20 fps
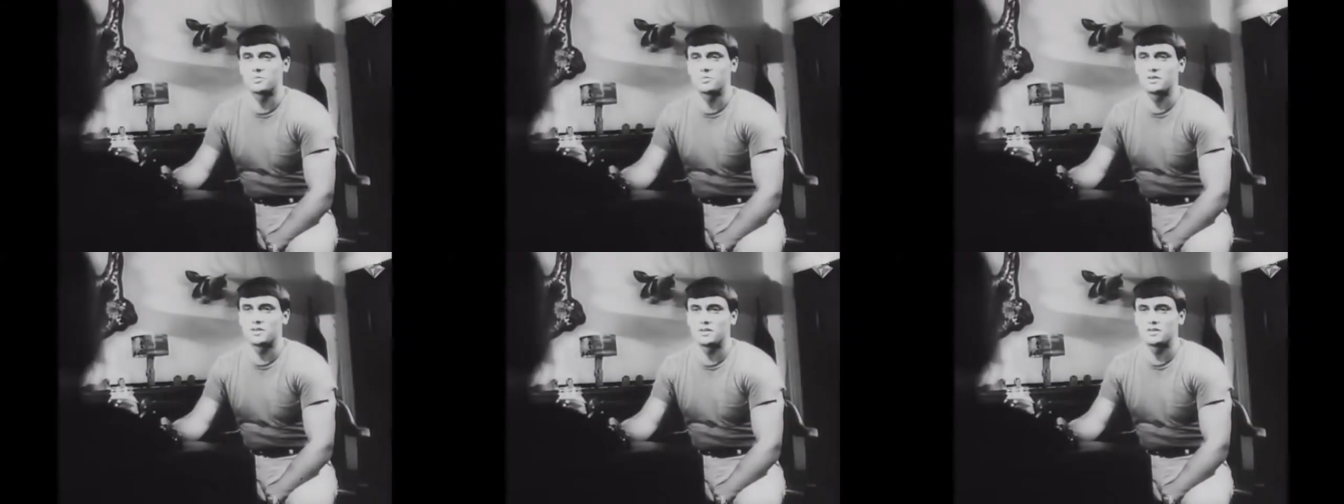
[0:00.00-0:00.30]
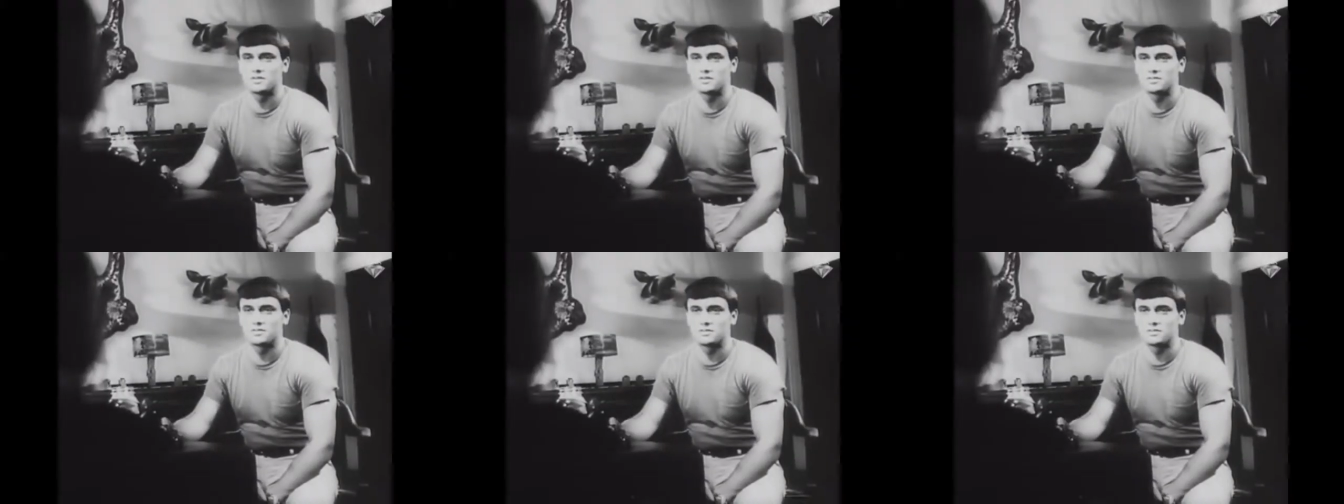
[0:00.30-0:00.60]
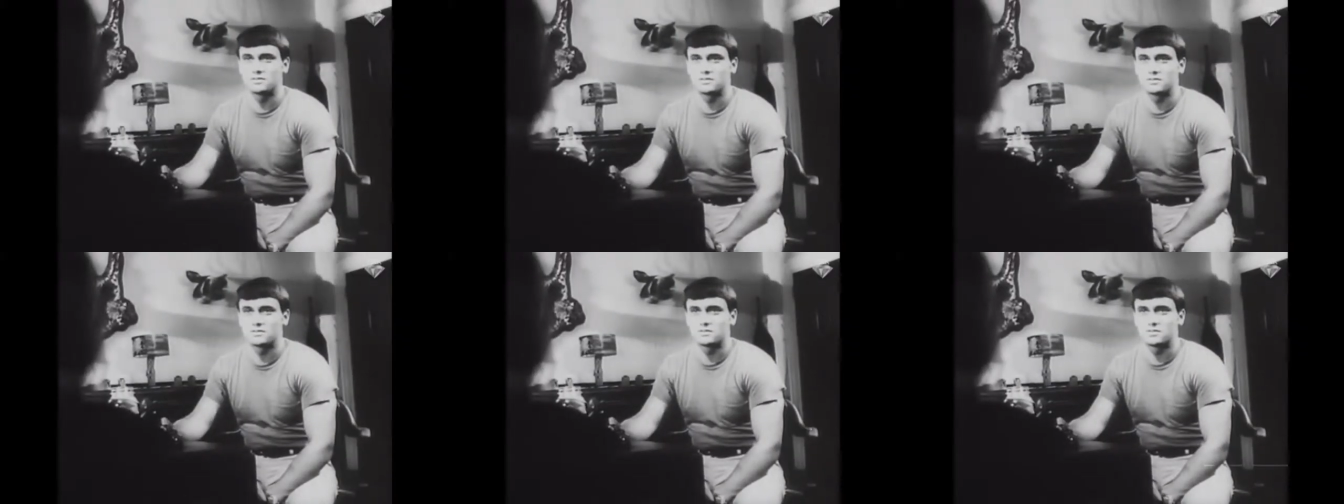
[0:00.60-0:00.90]
for me.
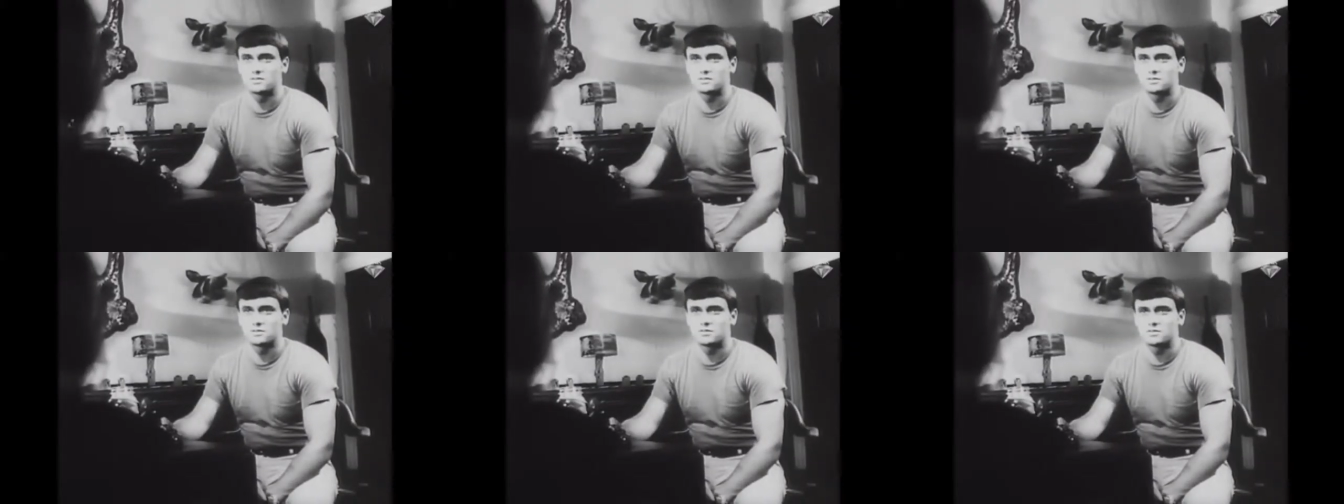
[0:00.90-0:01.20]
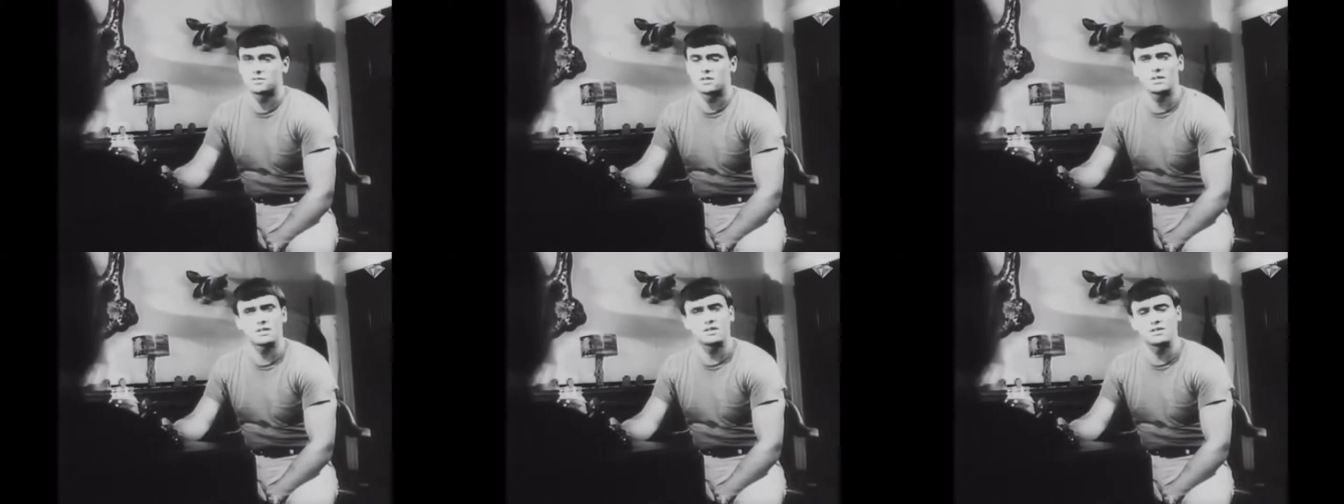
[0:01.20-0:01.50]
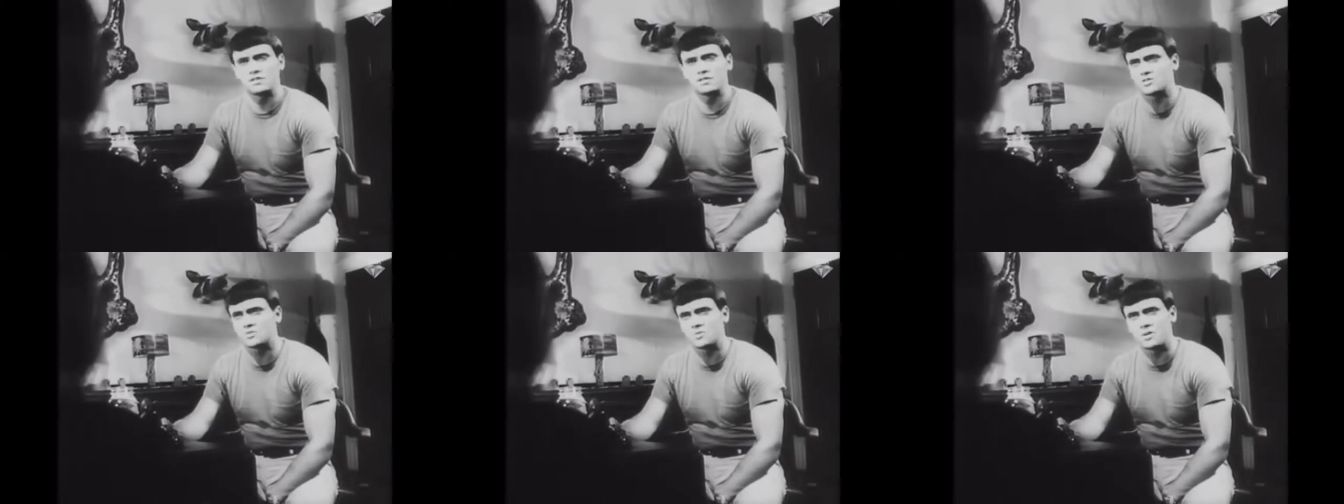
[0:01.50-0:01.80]
How
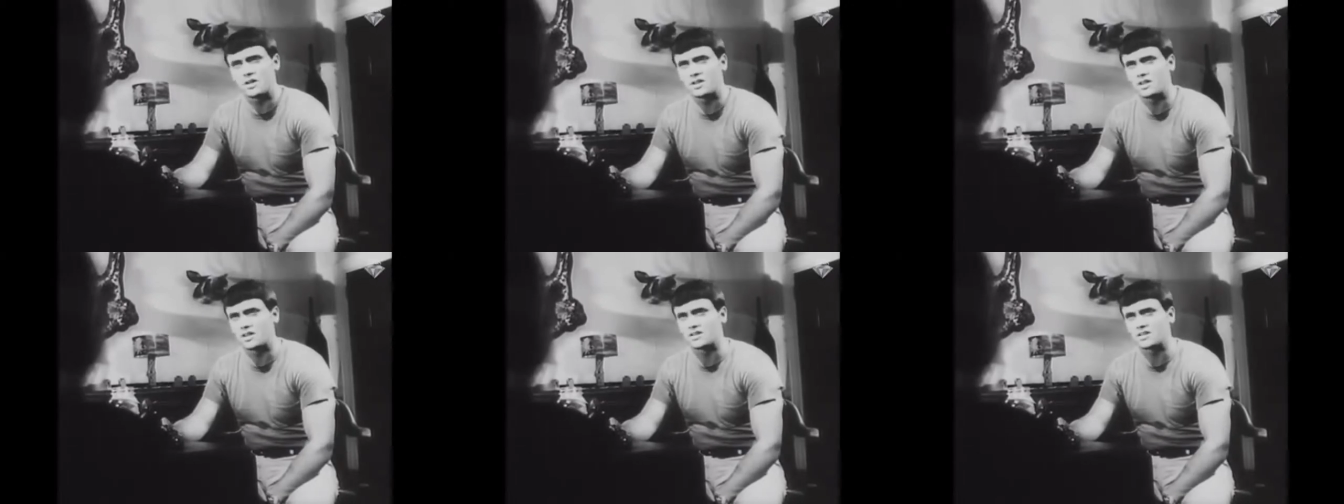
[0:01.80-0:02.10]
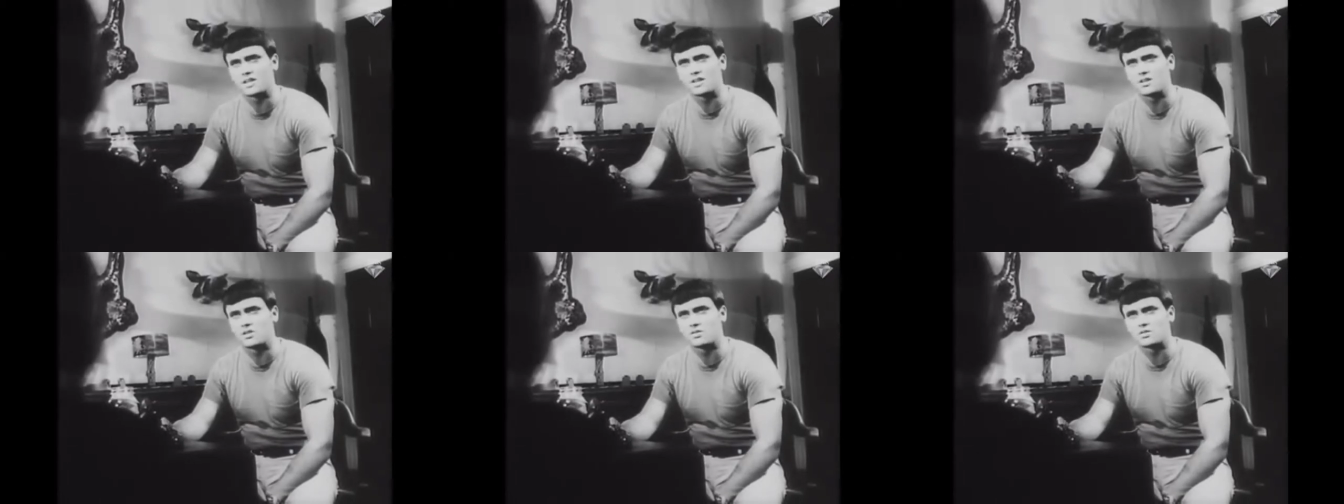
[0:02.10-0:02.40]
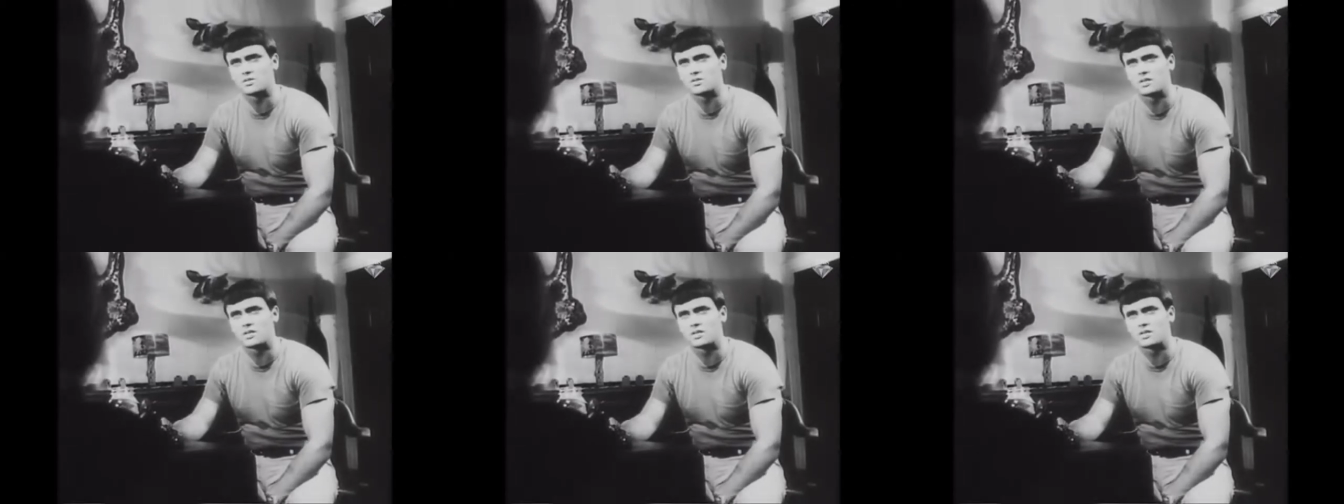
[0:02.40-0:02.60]
can you smile like that all